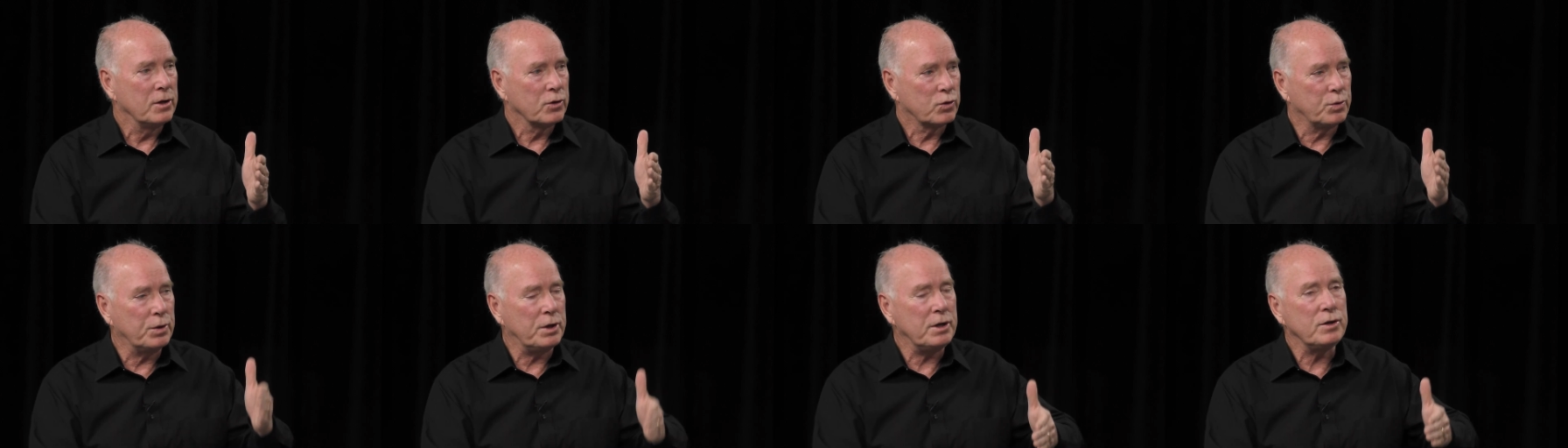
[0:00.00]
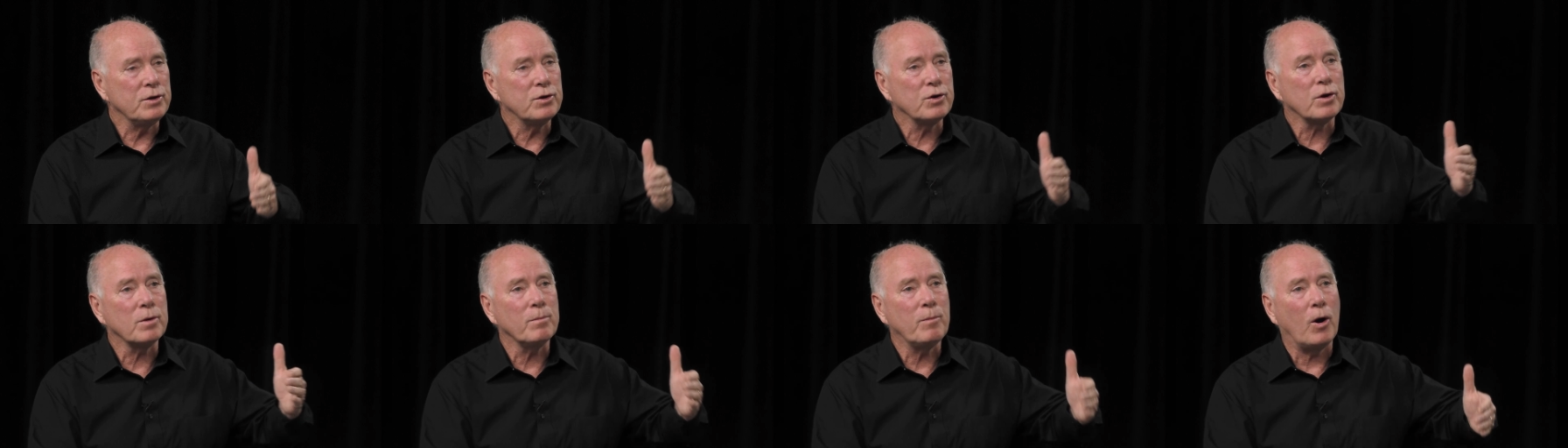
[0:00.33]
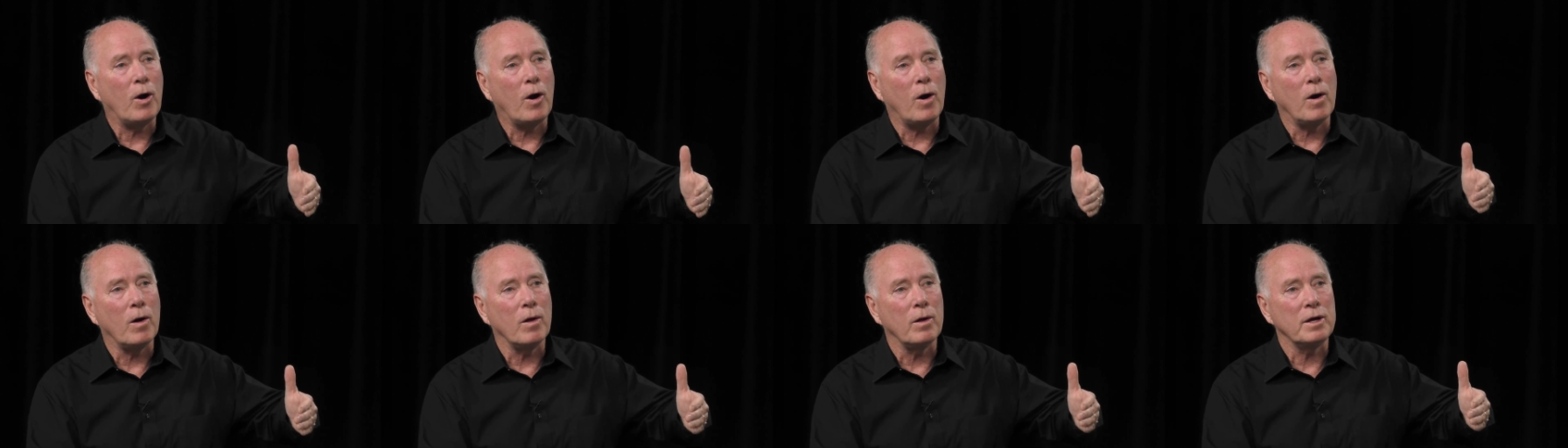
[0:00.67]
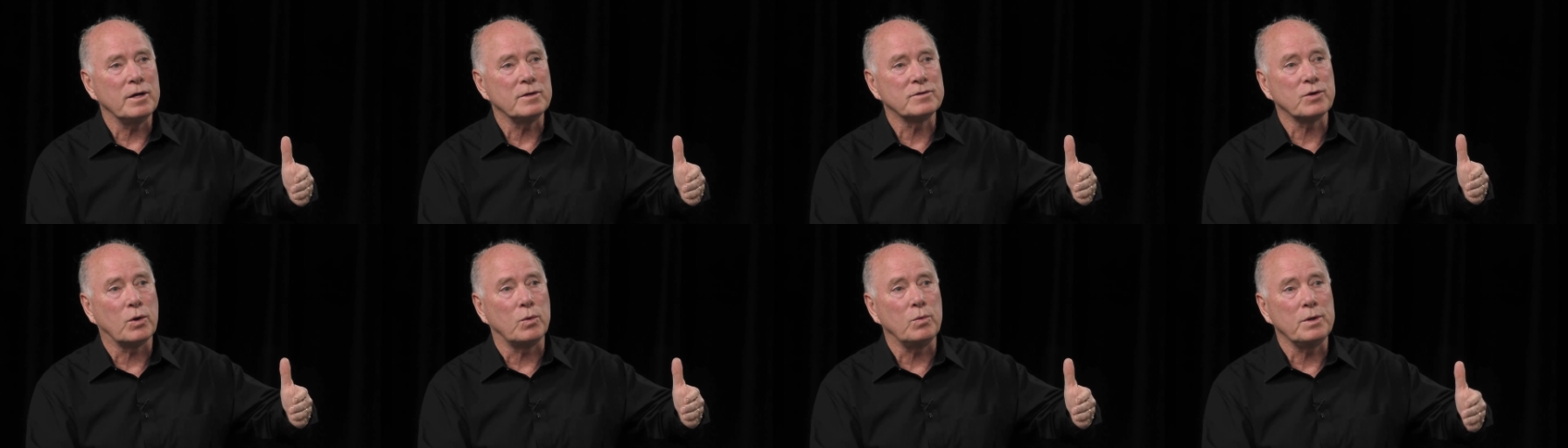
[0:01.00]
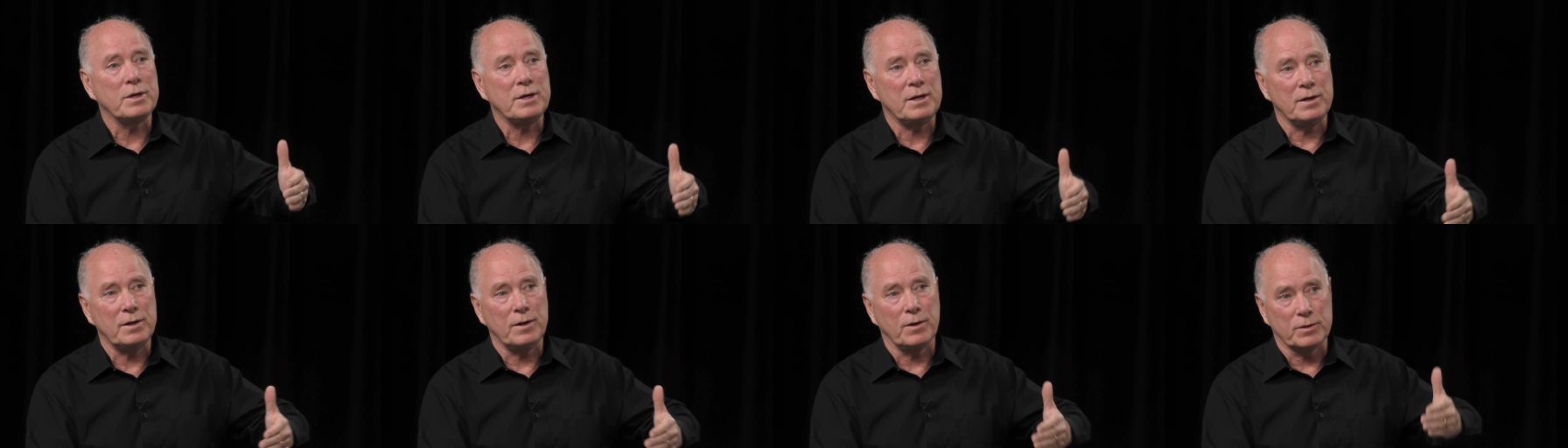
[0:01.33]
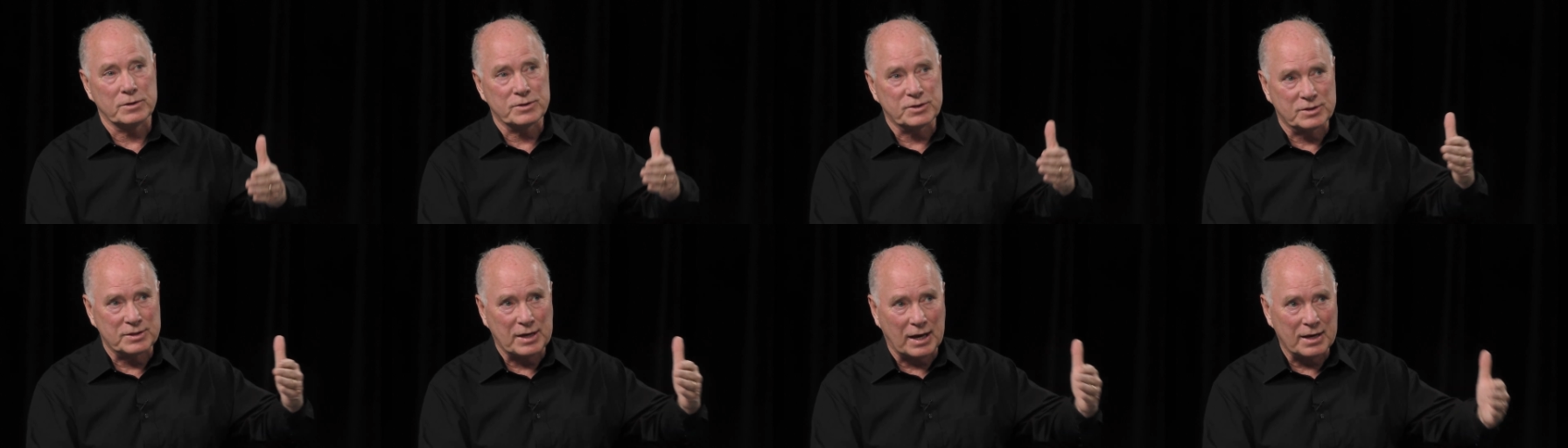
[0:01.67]
Cretin-Derham Hall is only in
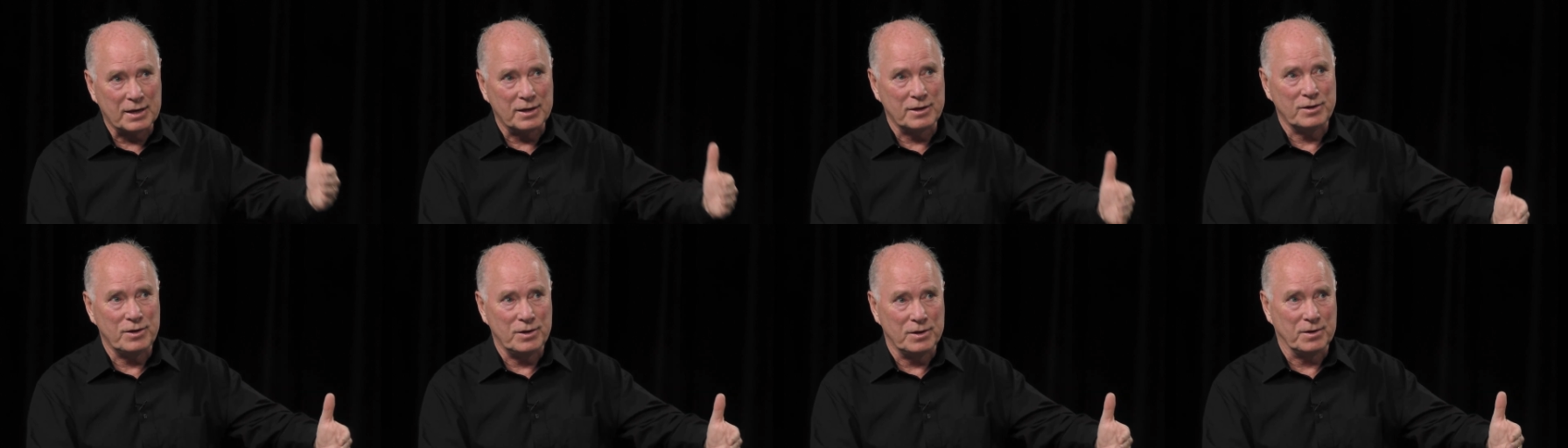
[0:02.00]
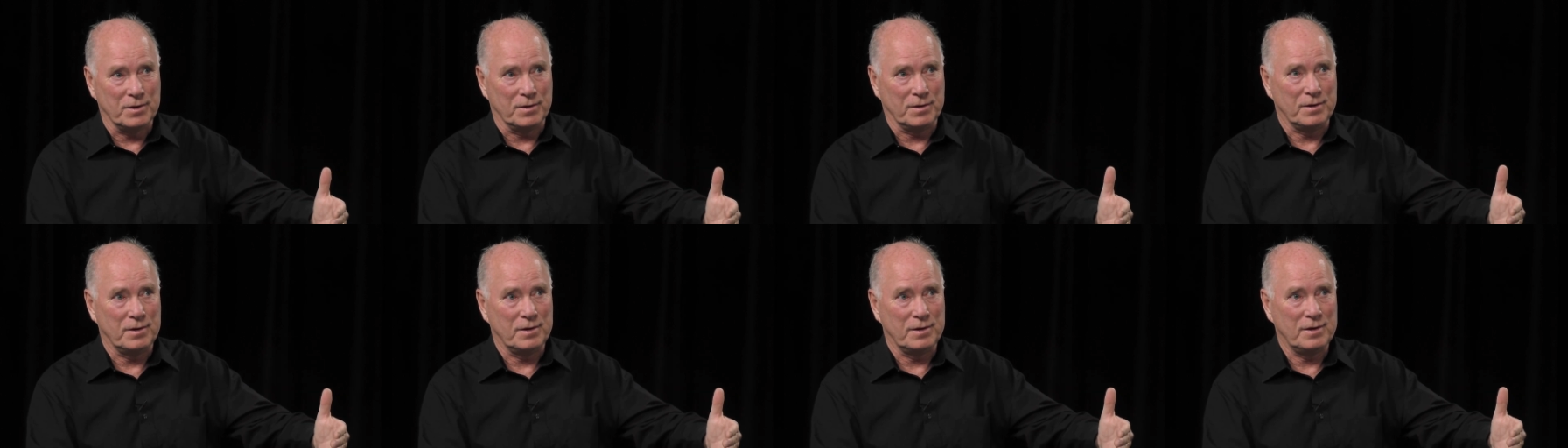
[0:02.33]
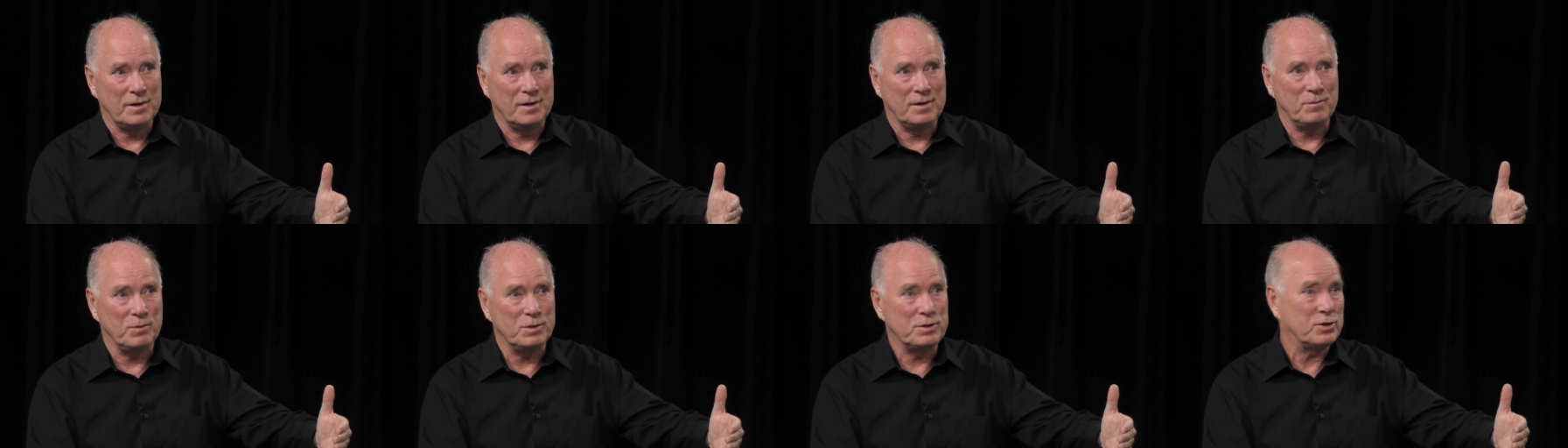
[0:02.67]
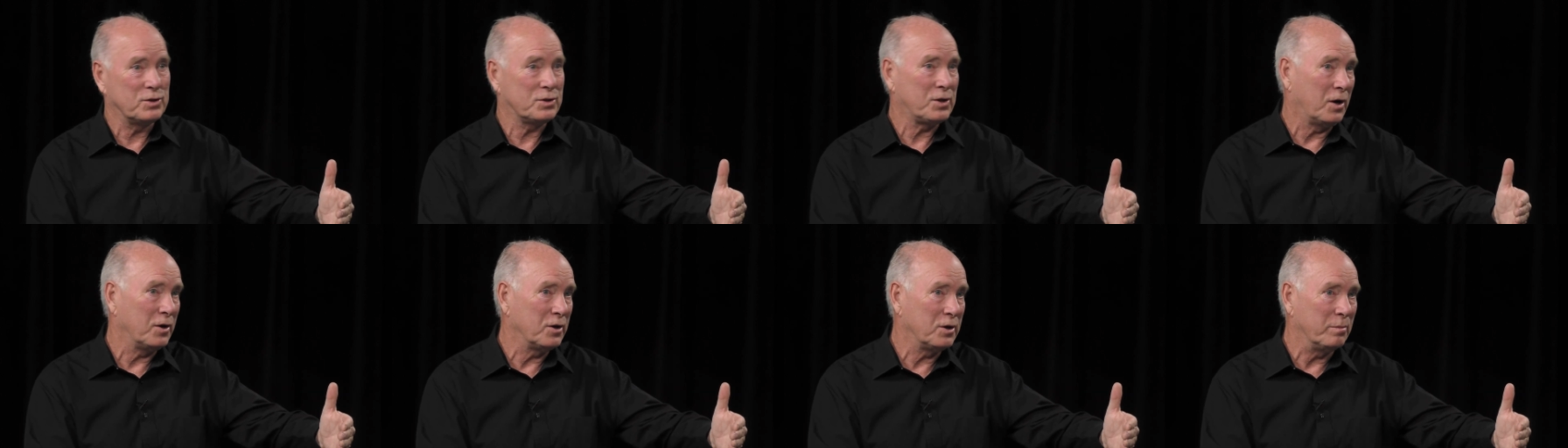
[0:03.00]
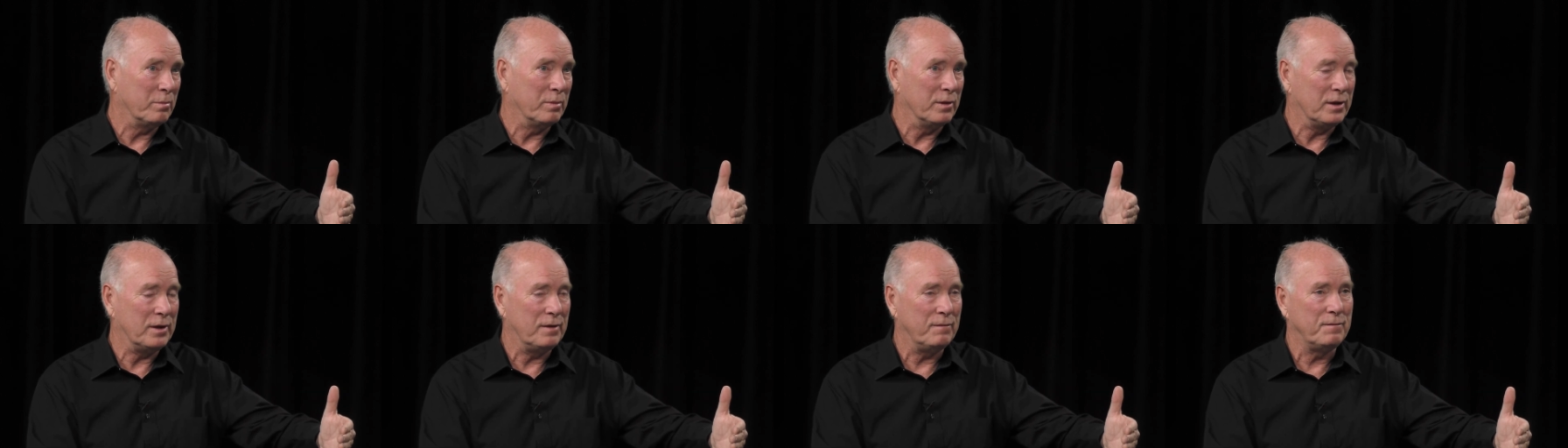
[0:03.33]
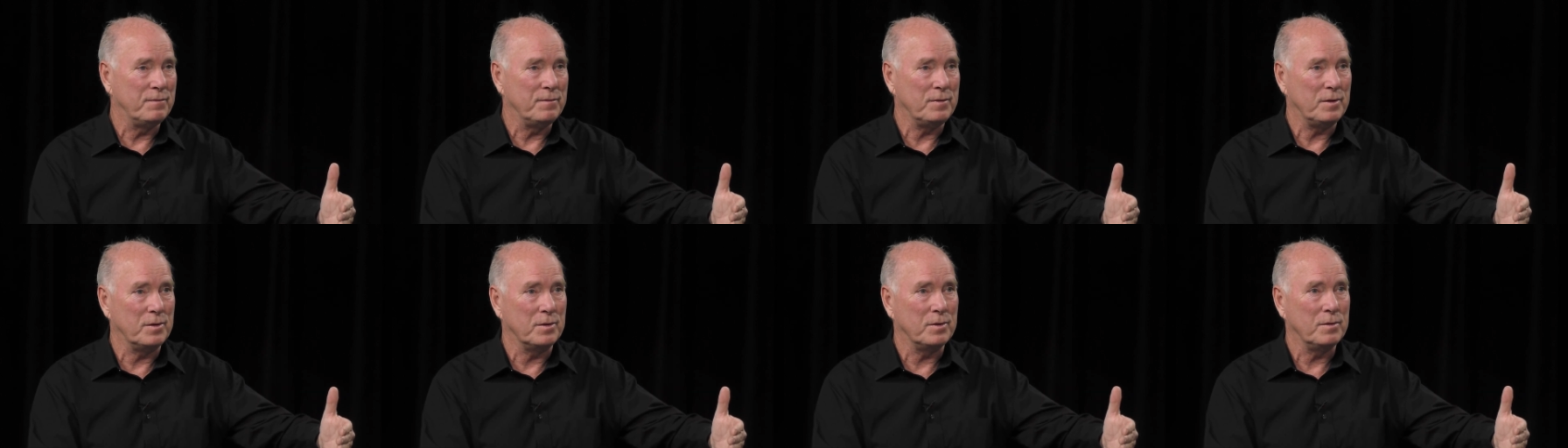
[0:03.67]
their second year, uh, which is hard to
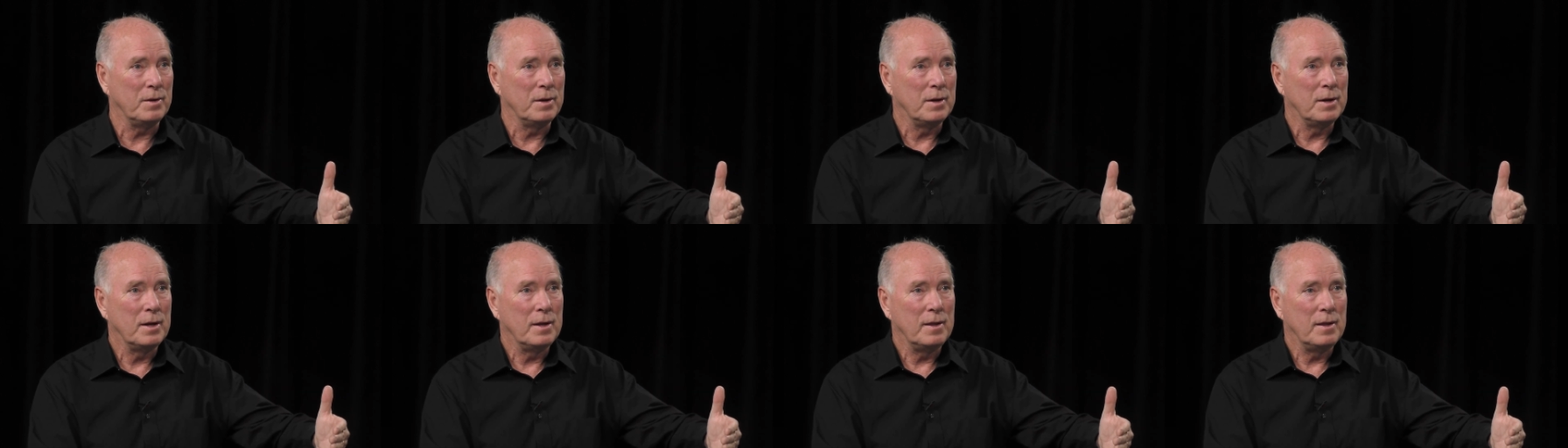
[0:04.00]
believe, you know.